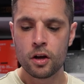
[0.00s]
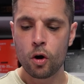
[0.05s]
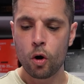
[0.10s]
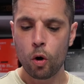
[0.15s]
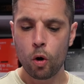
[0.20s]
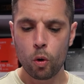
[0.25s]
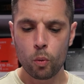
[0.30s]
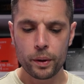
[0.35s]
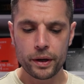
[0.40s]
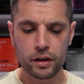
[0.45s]

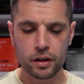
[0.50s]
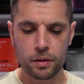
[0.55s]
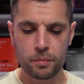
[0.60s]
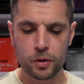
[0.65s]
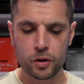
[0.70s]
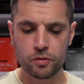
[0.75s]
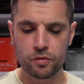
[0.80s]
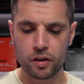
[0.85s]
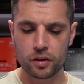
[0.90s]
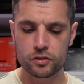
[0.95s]
all we're going to
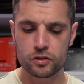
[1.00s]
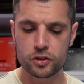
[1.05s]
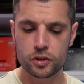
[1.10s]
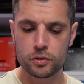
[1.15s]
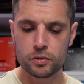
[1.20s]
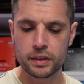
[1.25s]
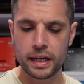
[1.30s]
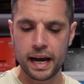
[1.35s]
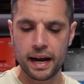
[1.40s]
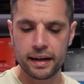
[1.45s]
move on
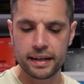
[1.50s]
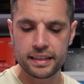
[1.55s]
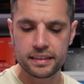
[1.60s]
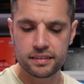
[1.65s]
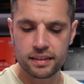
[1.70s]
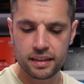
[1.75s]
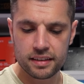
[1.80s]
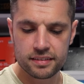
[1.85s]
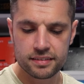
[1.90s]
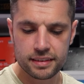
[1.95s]
to now is
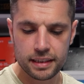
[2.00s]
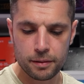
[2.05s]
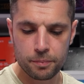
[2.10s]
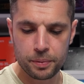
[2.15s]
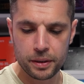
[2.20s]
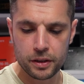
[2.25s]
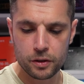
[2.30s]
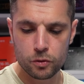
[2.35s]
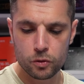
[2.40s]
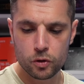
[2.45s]
our
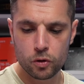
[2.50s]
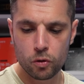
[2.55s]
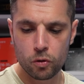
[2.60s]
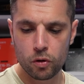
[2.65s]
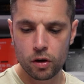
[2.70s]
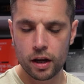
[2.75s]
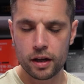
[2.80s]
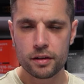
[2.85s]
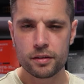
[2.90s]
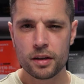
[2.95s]
CPU
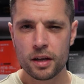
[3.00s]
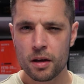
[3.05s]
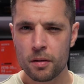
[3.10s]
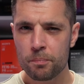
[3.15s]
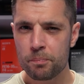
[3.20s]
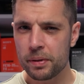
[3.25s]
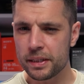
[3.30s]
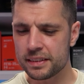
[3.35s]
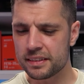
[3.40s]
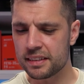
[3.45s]
cooler.
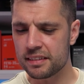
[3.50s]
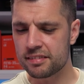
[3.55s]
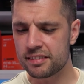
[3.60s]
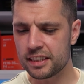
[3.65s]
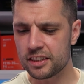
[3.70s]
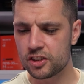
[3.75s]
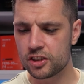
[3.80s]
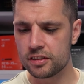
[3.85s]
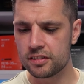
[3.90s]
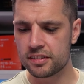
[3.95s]
Big
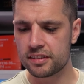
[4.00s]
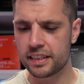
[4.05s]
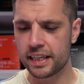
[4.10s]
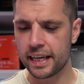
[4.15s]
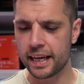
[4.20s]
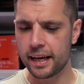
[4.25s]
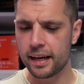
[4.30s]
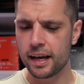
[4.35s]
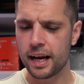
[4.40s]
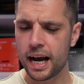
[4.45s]
decisions
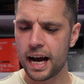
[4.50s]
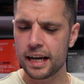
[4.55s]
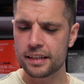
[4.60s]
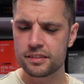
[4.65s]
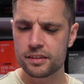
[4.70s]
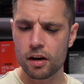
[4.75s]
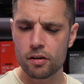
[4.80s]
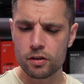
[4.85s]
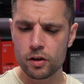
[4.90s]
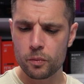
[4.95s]
here. I
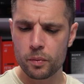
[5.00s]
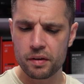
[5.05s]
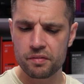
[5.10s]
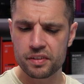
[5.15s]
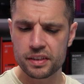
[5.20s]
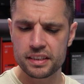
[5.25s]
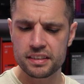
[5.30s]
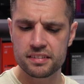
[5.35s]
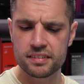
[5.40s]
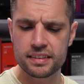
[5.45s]
don't know whether
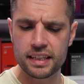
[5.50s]
this